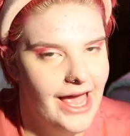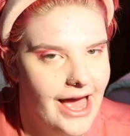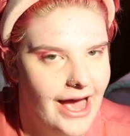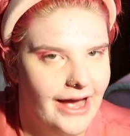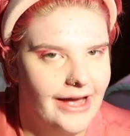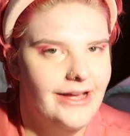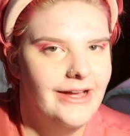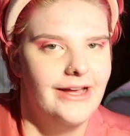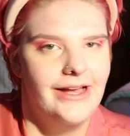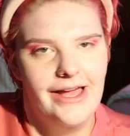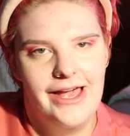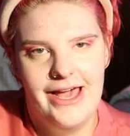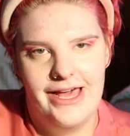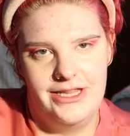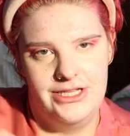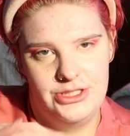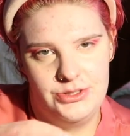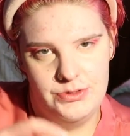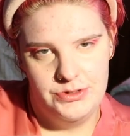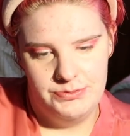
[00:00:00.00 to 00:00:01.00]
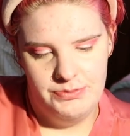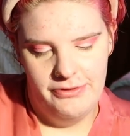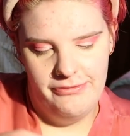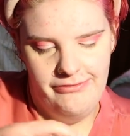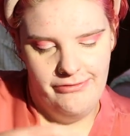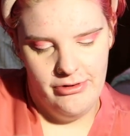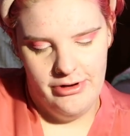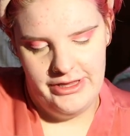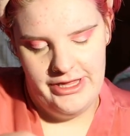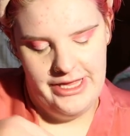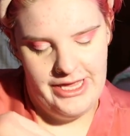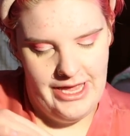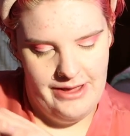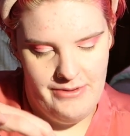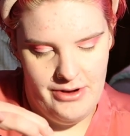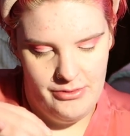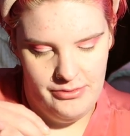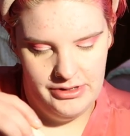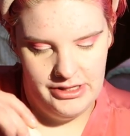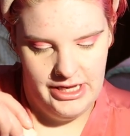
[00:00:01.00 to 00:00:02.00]
yeah. And this was before they
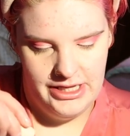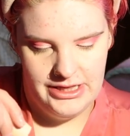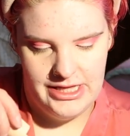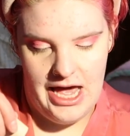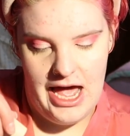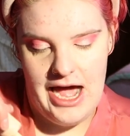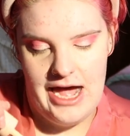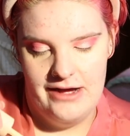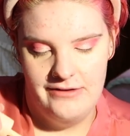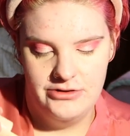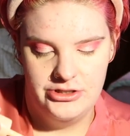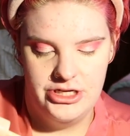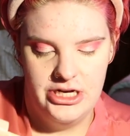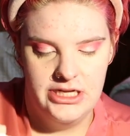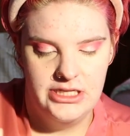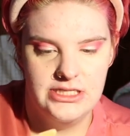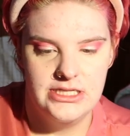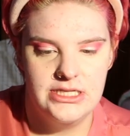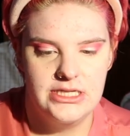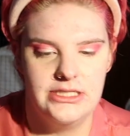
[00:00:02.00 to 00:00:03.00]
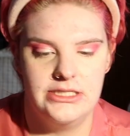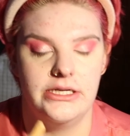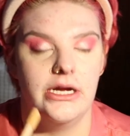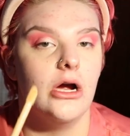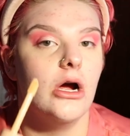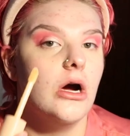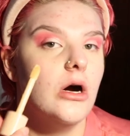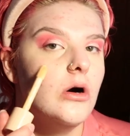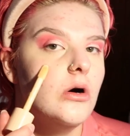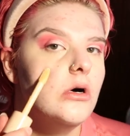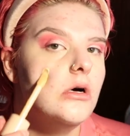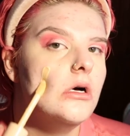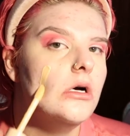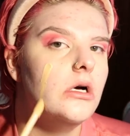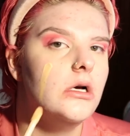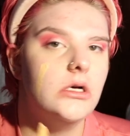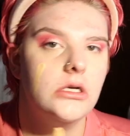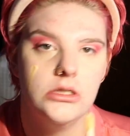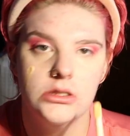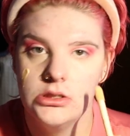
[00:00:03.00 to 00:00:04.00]
came out with like the half shades and the zero.
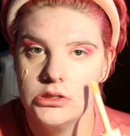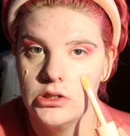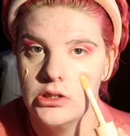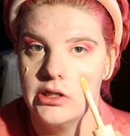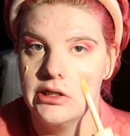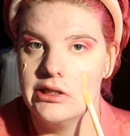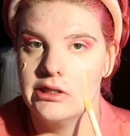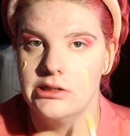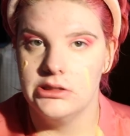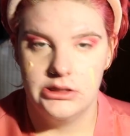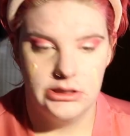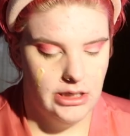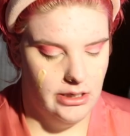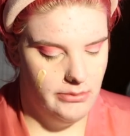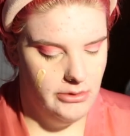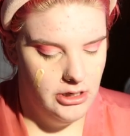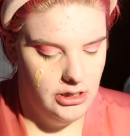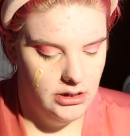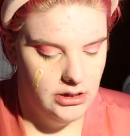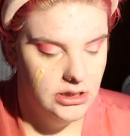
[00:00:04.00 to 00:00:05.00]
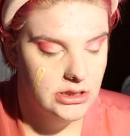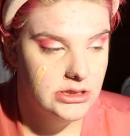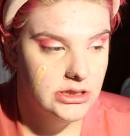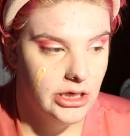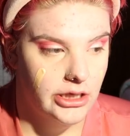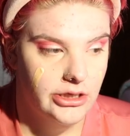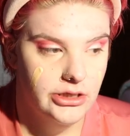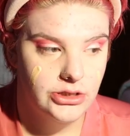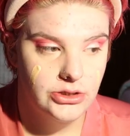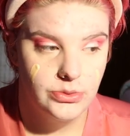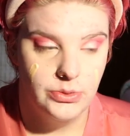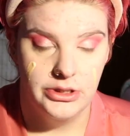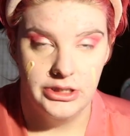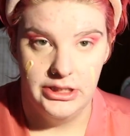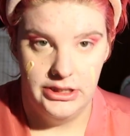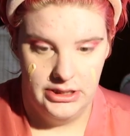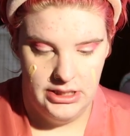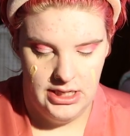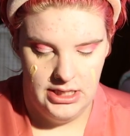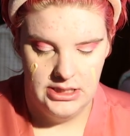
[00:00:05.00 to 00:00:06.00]
So like in summer, this color is
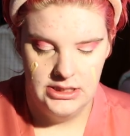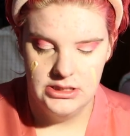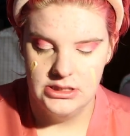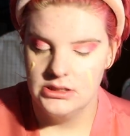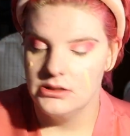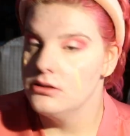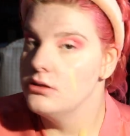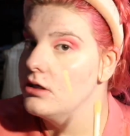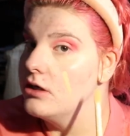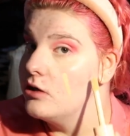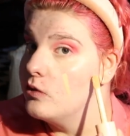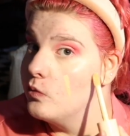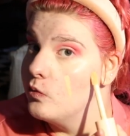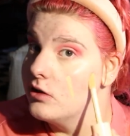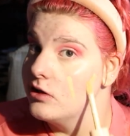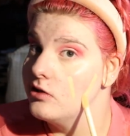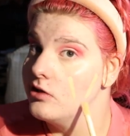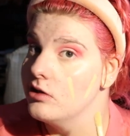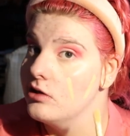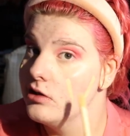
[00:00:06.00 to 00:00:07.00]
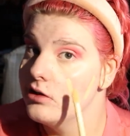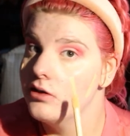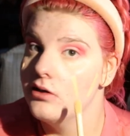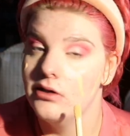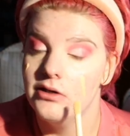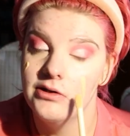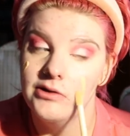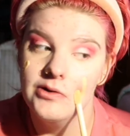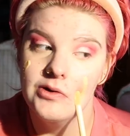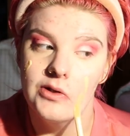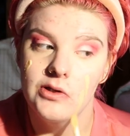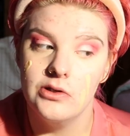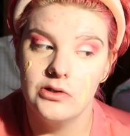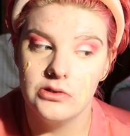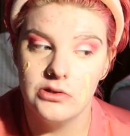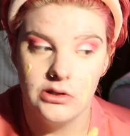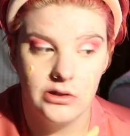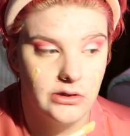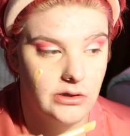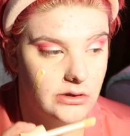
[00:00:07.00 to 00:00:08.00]
really nice. In winter,
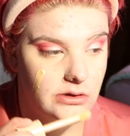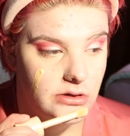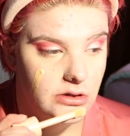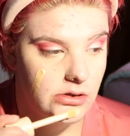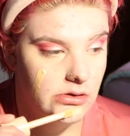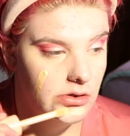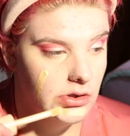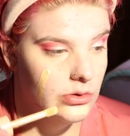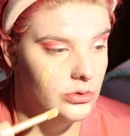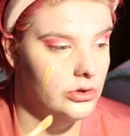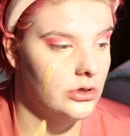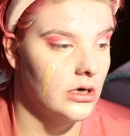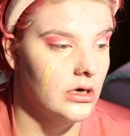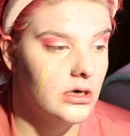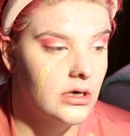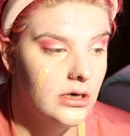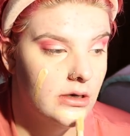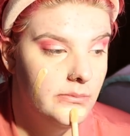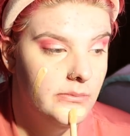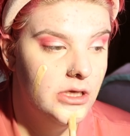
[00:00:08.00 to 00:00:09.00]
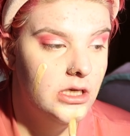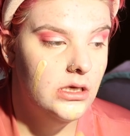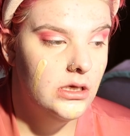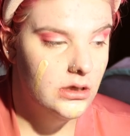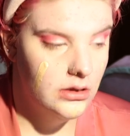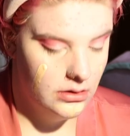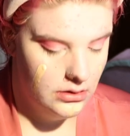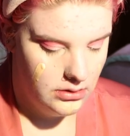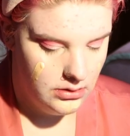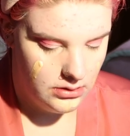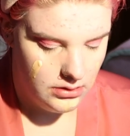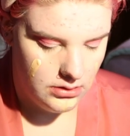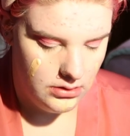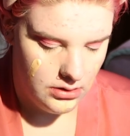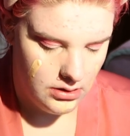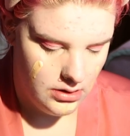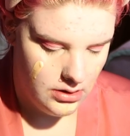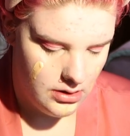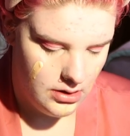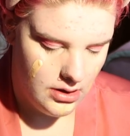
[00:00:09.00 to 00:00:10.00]
this color is so dark on me.
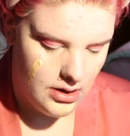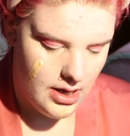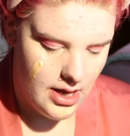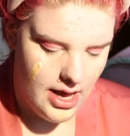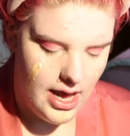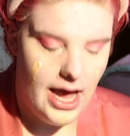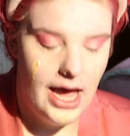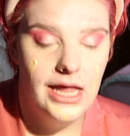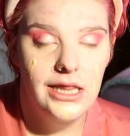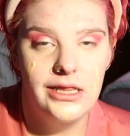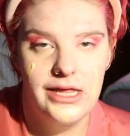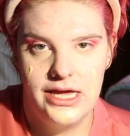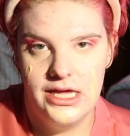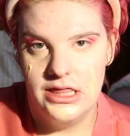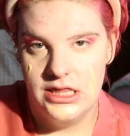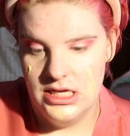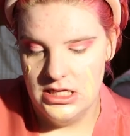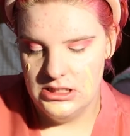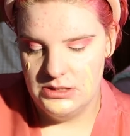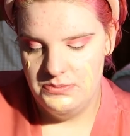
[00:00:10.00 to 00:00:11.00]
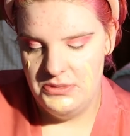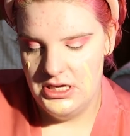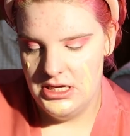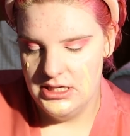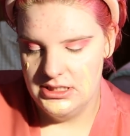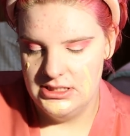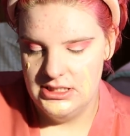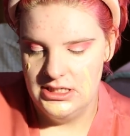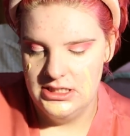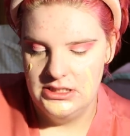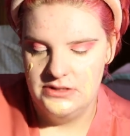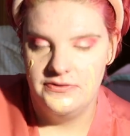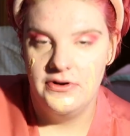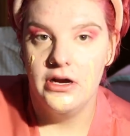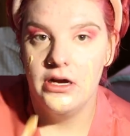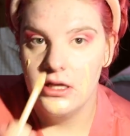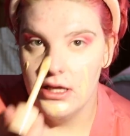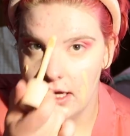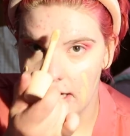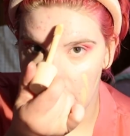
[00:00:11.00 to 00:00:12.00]
I like this because it is
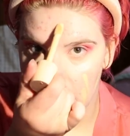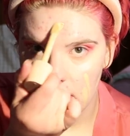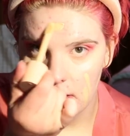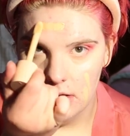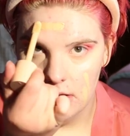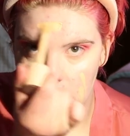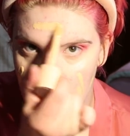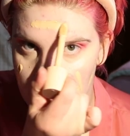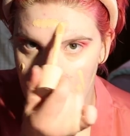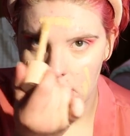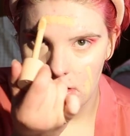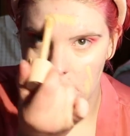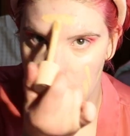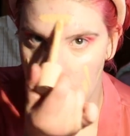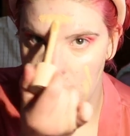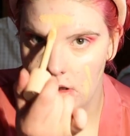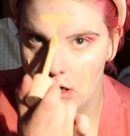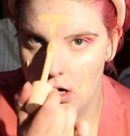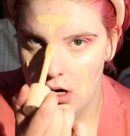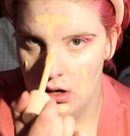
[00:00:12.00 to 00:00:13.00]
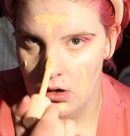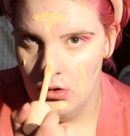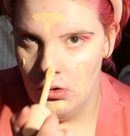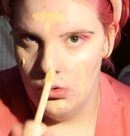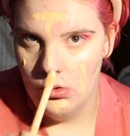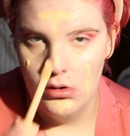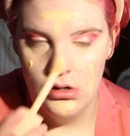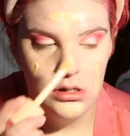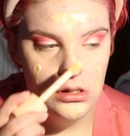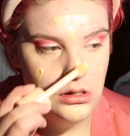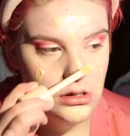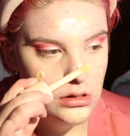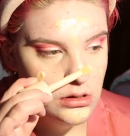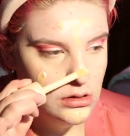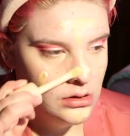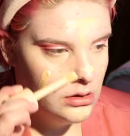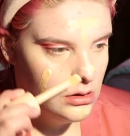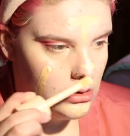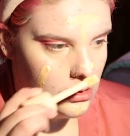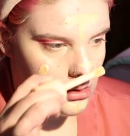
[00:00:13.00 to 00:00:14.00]
very like no
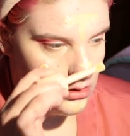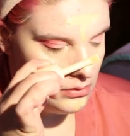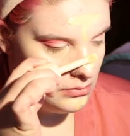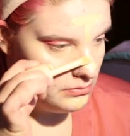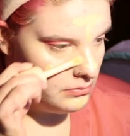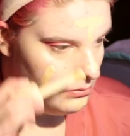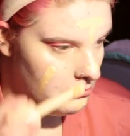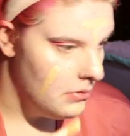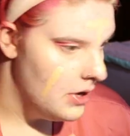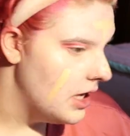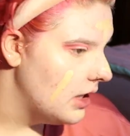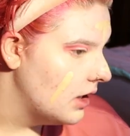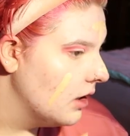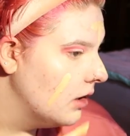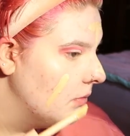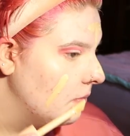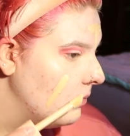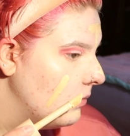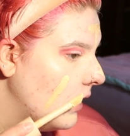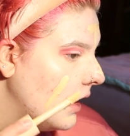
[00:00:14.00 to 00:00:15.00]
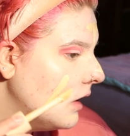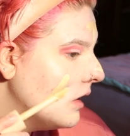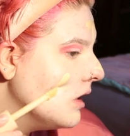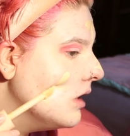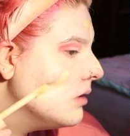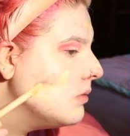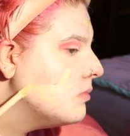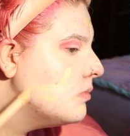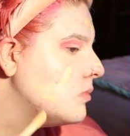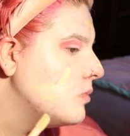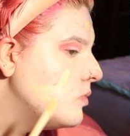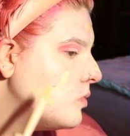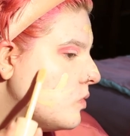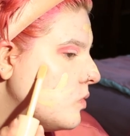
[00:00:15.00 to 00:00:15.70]
makeup makeup,